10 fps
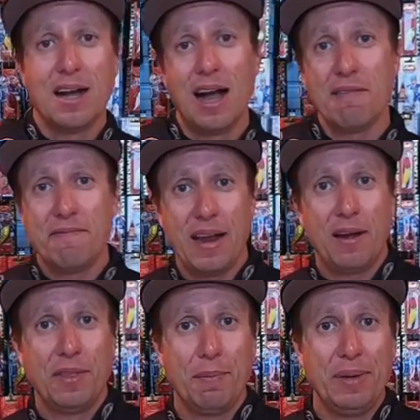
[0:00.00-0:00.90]
I
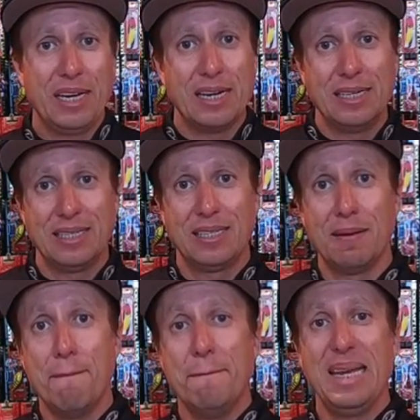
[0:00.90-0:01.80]
found that because it's
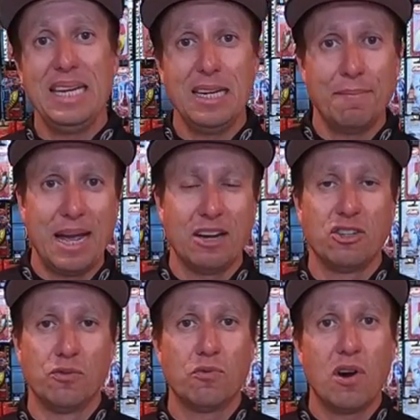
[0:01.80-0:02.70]
a medium
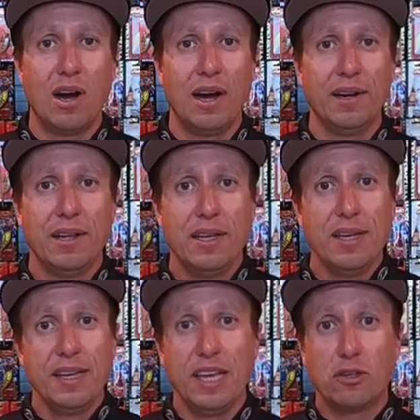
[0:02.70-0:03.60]
action rod,
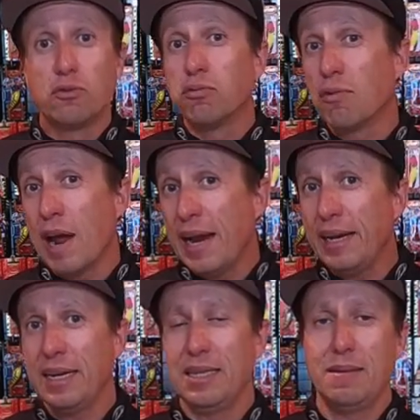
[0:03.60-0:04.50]
it's
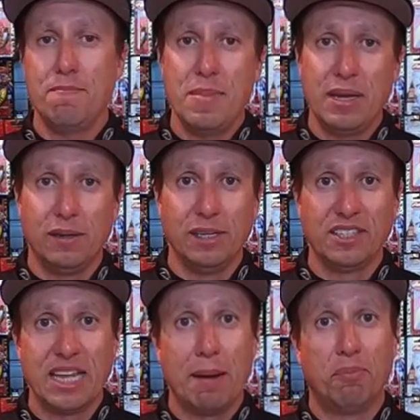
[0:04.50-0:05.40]
right in the middle.
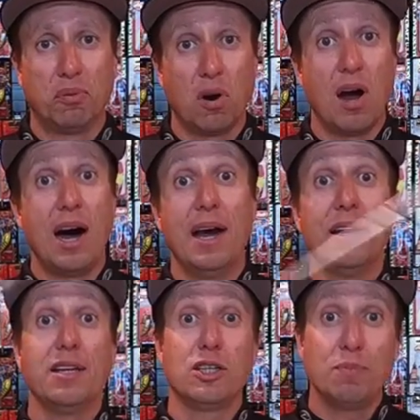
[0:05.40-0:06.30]
It's that
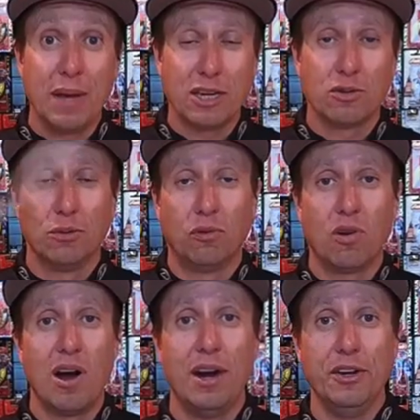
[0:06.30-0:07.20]
broad spectrum
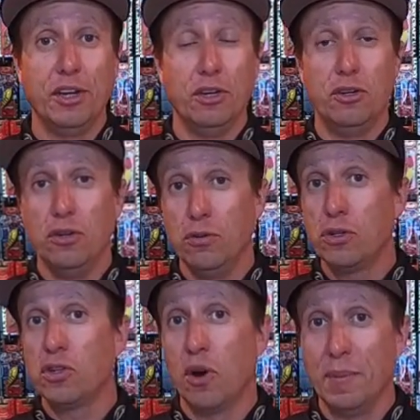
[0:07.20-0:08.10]
rod. You can do
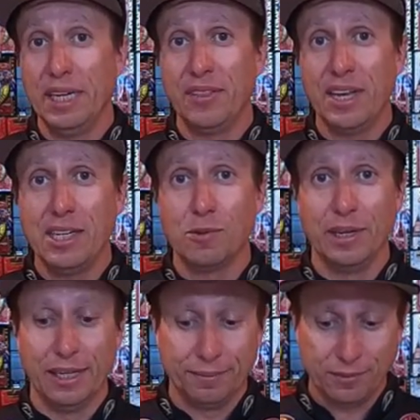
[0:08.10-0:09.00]
so many things
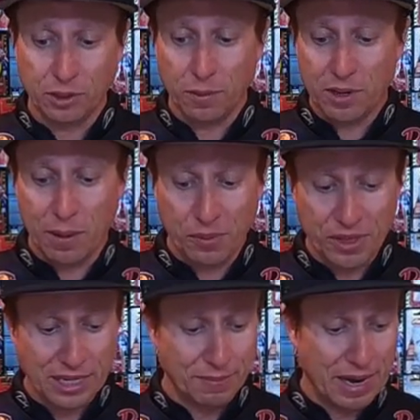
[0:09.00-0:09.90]
with it. So a couple
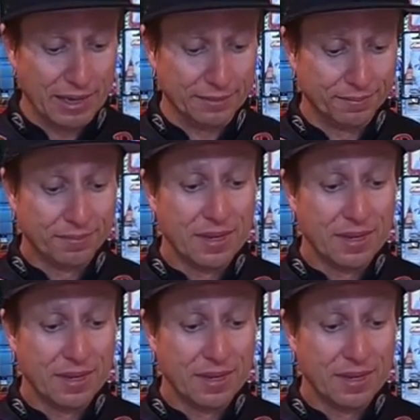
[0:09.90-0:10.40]
things about it.